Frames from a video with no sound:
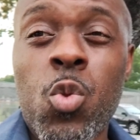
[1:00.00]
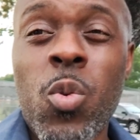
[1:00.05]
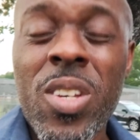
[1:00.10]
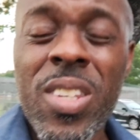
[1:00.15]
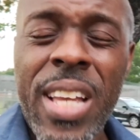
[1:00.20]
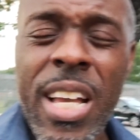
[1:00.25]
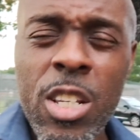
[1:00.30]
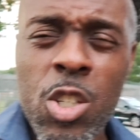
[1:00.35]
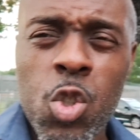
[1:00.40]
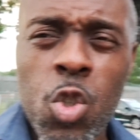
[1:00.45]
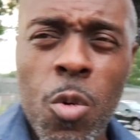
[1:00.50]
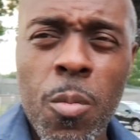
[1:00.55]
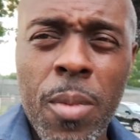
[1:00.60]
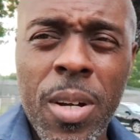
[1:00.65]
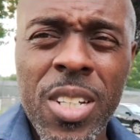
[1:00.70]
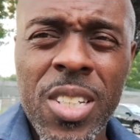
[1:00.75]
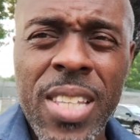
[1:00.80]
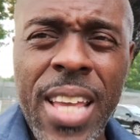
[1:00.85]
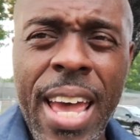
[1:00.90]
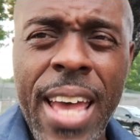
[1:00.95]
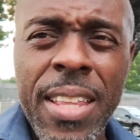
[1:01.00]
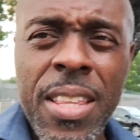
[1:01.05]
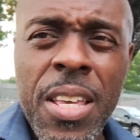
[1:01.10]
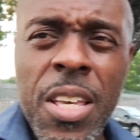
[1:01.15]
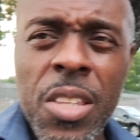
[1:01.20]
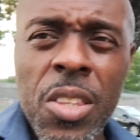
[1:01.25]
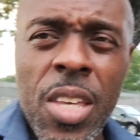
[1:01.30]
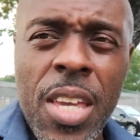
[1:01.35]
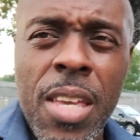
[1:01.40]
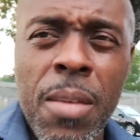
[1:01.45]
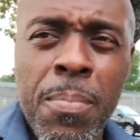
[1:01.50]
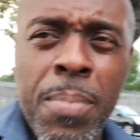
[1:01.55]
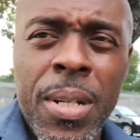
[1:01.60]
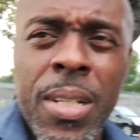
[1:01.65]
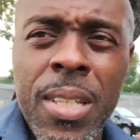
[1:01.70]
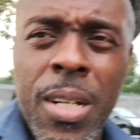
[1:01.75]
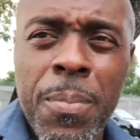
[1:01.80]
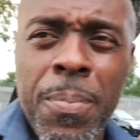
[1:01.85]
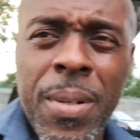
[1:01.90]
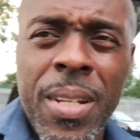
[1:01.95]
the sweat got so much that the heat
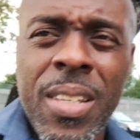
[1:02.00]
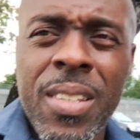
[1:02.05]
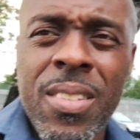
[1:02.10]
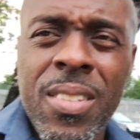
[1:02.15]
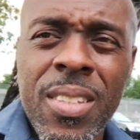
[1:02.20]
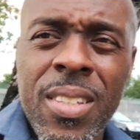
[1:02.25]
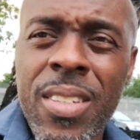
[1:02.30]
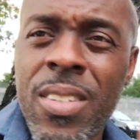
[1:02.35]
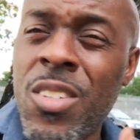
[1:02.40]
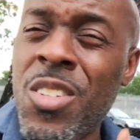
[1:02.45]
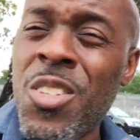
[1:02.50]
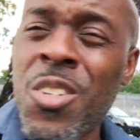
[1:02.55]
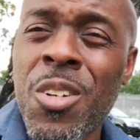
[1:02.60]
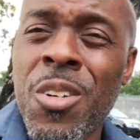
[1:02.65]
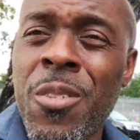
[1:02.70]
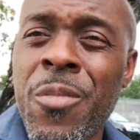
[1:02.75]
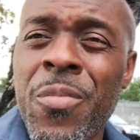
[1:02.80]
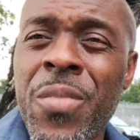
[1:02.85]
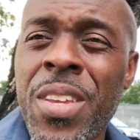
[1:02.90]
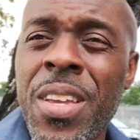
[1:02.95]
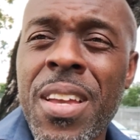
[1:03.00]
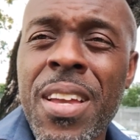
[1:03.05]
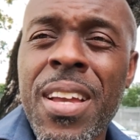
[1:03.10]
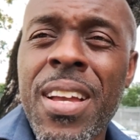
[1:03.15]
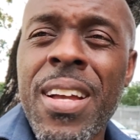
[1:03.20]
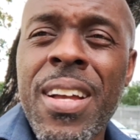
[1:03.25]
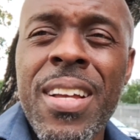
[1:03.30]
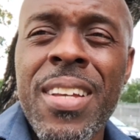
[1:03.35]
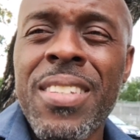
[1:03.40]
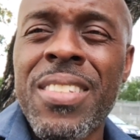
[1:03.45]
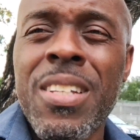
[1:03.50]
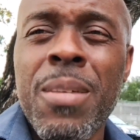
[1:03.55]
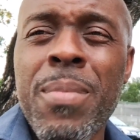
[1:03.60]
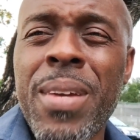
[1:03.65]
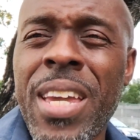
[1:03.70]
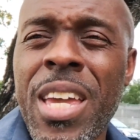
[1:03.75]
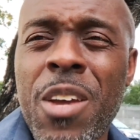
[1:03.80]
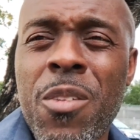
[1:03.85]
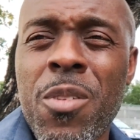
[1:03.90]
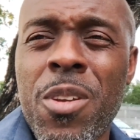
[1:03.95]
built up in his, you know,
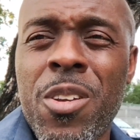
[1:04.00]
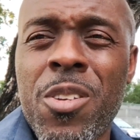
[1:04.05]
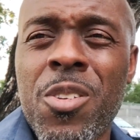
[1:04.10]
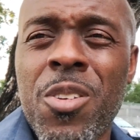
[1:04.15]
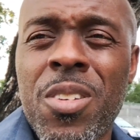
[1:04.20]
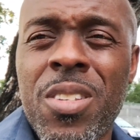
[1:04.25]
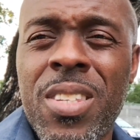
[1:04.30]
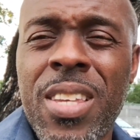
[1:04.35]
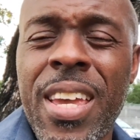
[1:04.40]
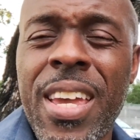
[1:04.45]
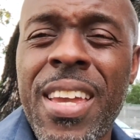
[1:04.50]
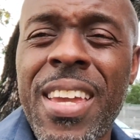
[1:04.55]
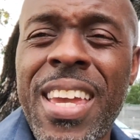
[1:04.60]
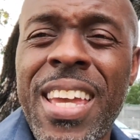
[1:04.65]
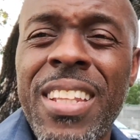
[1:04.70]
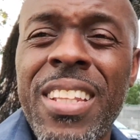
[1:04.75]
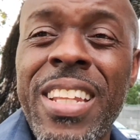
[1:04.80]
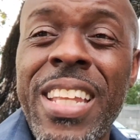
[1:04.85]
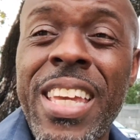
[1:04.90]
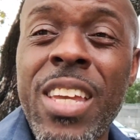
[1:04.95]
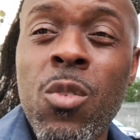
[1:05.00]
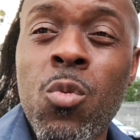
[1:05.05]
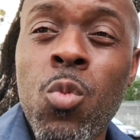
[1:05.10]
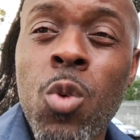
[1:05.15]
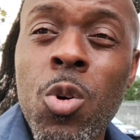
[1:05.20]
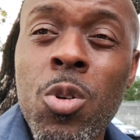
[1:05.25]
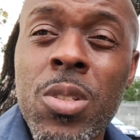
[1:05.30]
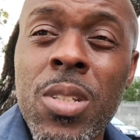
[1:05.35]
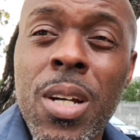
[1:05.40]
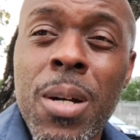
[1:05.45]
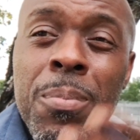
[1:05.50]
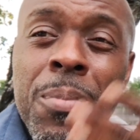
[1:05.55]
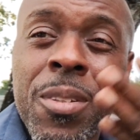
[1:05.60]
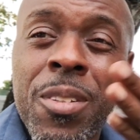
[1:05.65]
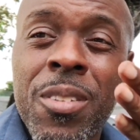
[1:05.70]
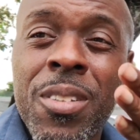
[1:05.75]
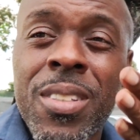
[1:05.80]
stomach area, you can say, and then the heat rose up